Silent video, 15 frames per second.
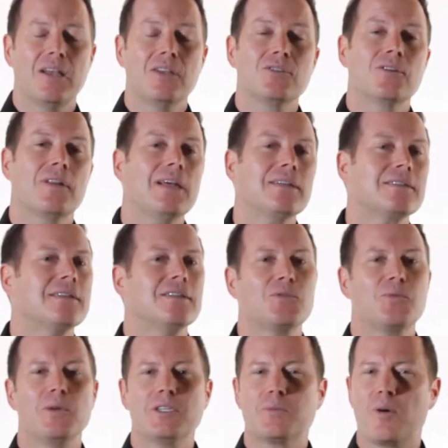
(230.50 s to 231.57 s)
So that's
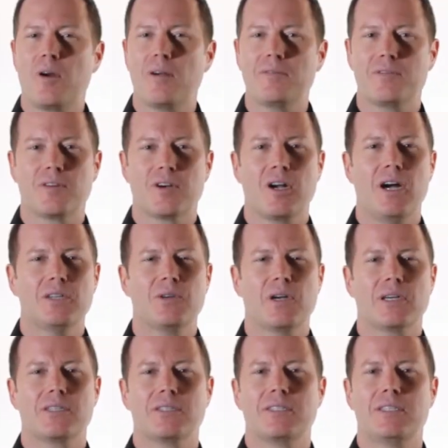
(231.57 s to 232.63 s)
this week's Profit for
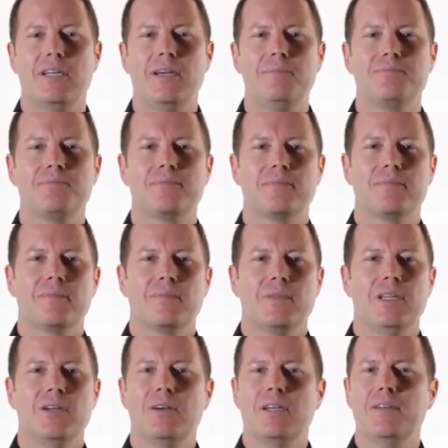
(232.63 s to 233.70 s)
Contractors tip.
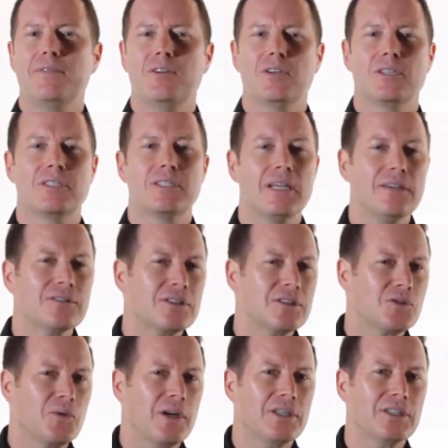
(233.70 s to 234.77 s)
You know, if you're in a sales
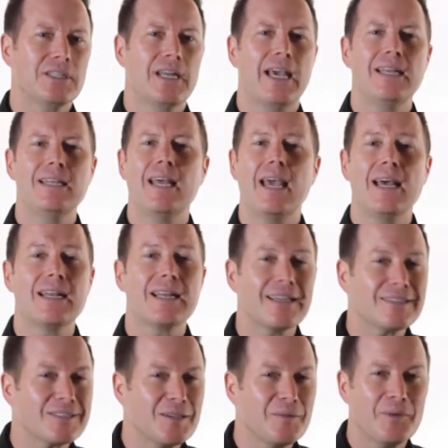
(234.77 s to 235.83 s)
situation, head-to-head
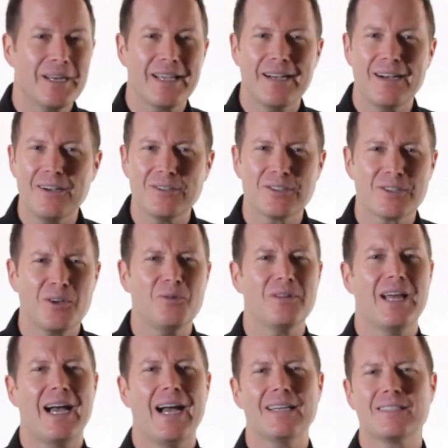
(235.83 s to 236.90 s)
against somebody else, go
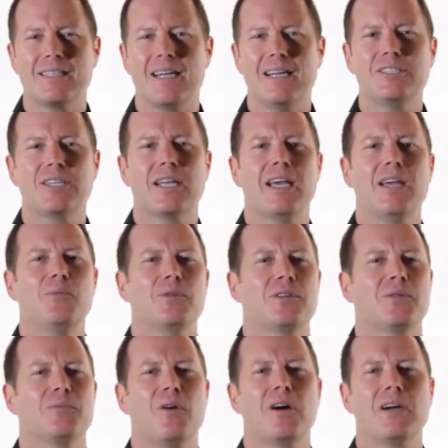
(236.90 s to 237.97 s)
last, educate
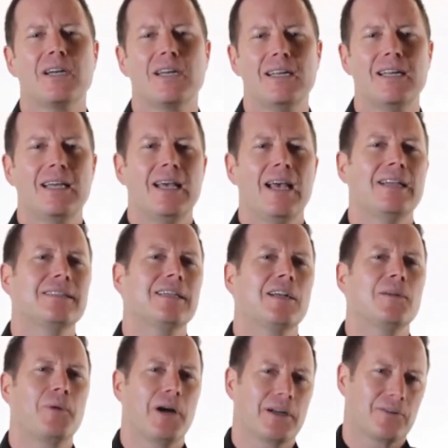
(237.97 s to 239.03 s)
with your marketing, and
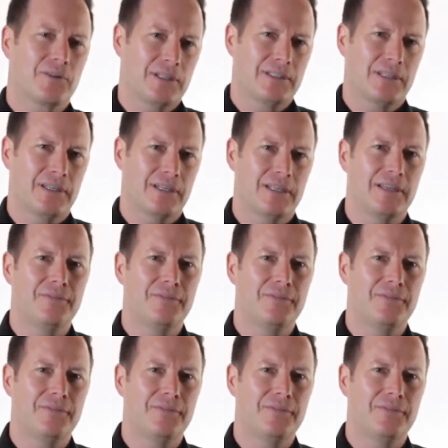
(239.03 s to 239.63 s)
set a buying criteria.